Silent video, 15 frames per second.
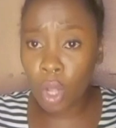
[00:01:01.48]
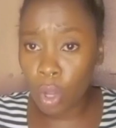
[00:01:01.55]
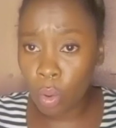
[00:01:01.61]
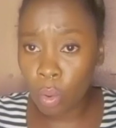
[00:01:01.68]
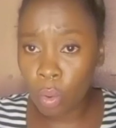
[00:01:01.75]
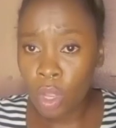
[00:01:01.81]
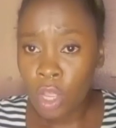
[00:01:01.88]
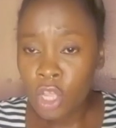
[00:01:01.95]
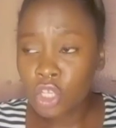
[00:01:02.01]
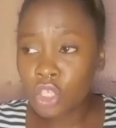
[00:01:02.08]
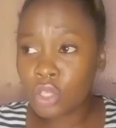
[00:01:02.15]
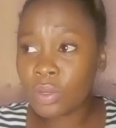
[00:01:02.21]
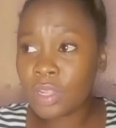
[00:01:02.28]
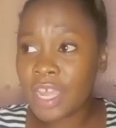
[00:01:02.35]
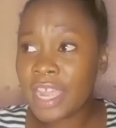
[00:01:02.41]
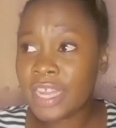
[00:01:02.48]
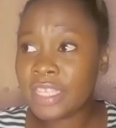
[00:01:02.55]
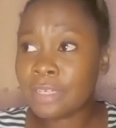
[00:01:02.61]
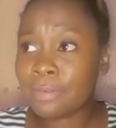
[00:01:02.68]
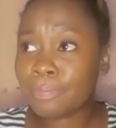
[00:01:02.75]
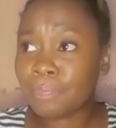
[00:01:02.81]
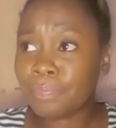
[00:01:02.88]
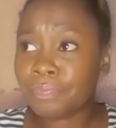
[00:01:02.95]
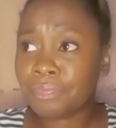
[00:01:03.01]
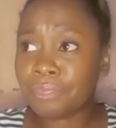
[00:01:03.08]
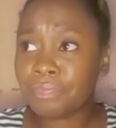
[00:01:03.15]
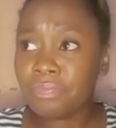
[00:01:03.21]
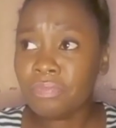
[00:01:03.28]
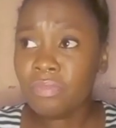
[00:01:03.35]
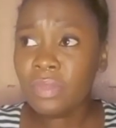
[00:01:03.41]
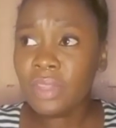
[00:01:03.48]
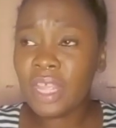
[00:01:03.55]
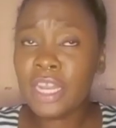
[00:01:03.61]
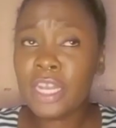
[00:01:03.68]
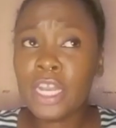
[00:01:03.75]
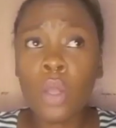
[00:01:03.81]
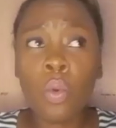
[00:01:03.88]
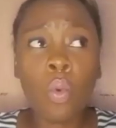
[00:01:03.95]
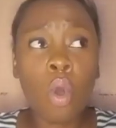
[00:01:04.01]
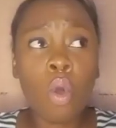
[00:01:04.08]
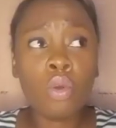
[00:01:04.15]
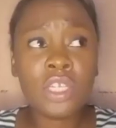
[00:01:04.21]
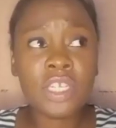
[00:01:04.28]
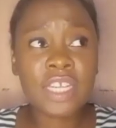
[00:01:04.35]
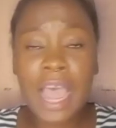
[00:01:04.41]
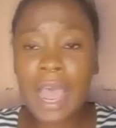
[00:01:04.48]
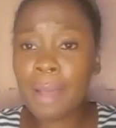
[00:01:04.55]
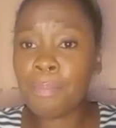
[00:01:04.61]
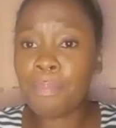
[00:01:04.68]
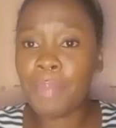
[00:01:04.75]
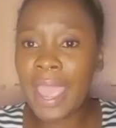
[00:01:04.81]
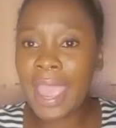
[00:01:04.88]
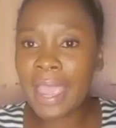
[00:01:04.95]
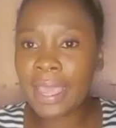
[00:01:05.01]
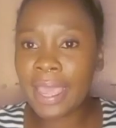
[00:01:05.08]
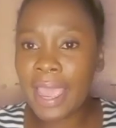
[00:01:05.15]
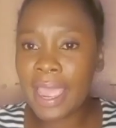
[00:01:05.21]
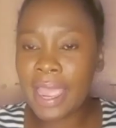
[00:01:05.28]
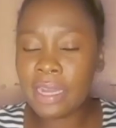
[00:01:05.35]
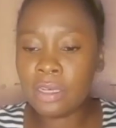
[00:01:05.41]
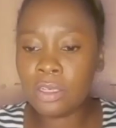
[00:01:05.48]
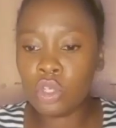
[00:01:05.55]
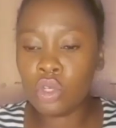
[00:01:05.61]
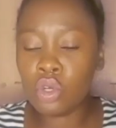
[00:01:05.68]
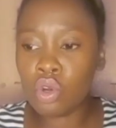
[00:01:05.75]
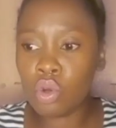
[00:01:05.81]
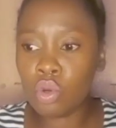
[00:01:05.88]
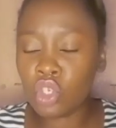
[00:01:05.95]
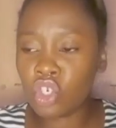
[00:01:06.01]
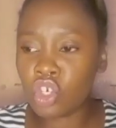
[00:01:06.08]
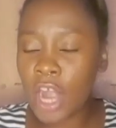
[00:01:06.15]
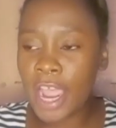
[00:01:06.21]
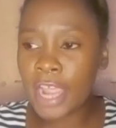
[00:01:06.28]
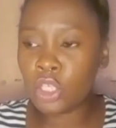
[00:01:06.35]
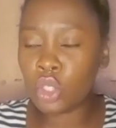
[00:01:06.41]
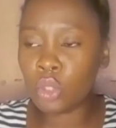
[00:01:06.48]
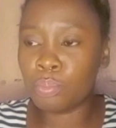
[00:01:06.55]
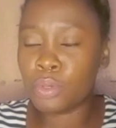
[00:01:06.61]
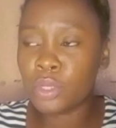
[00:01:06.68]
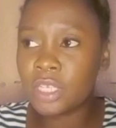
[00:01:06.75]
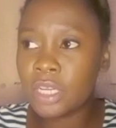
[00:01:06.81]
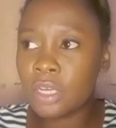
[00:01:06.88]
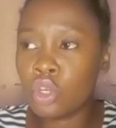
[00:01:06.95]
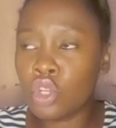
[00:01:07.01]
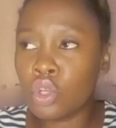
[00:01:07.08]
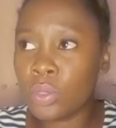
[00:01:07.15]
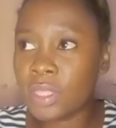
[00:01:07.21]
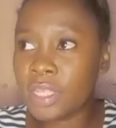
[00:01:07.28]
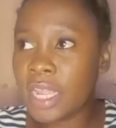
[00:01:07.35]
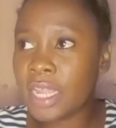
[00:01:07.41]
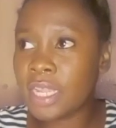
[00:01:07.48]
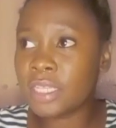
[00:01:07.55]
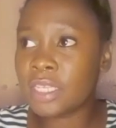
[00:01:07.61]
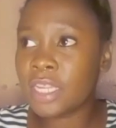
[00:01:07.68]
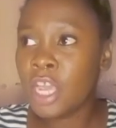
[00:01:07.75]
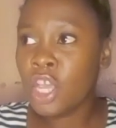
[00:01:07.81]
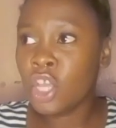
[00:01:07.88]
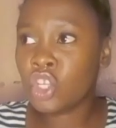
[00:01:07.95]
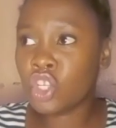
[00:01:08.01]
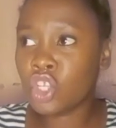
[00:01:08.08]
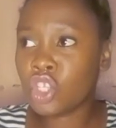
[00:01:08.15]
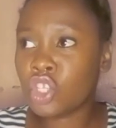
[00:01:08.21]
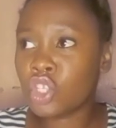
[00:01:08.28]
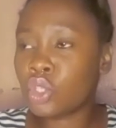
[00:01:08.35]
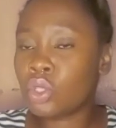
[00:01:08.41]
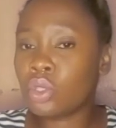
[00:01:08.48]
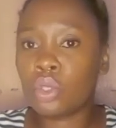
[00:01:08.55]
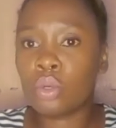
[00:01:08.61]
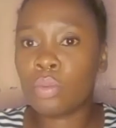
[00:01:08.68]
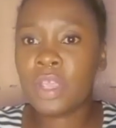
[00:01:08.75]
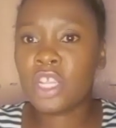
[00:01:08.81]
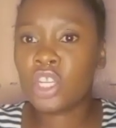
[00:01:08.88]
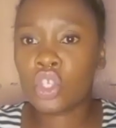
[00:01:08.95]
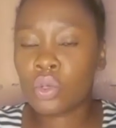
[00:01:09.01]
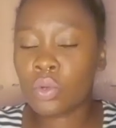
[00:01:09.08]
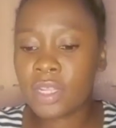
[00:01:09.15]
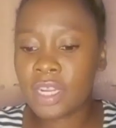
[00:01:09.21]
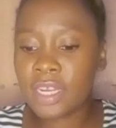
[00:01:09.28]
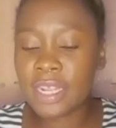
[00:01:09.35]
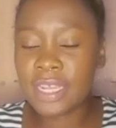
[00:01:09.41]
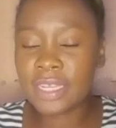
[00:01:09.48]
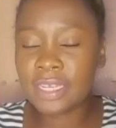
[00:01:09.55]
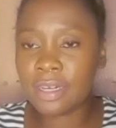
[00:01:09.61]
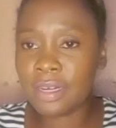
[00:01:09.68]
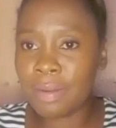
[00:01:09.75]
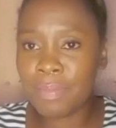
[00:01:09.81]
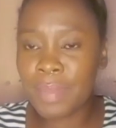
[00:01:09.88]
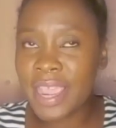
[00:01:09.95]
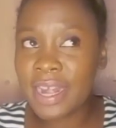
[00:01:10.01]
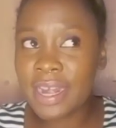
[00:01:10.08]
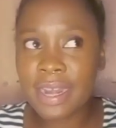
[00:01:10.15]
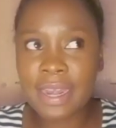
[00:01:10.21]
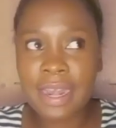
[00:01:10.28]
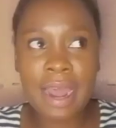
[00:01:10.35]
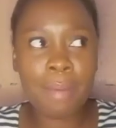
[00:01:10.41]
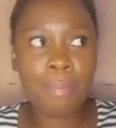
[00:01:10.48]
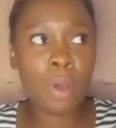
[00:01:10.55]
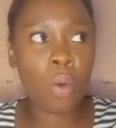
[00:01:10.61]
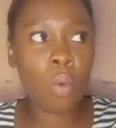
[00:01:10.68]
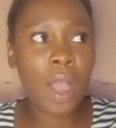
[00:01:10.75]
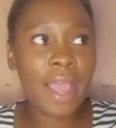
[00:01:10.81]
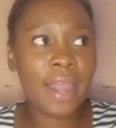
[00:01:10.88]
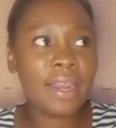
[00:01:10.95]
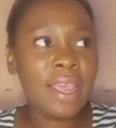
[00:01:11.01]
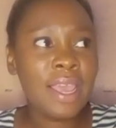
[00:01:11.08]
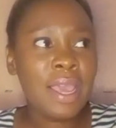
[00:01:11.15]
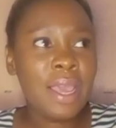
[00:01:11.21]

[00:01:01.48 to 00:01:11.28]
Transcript: go, so that they won't come back and, you know, try to put in new things just to make sure that they remain at number one,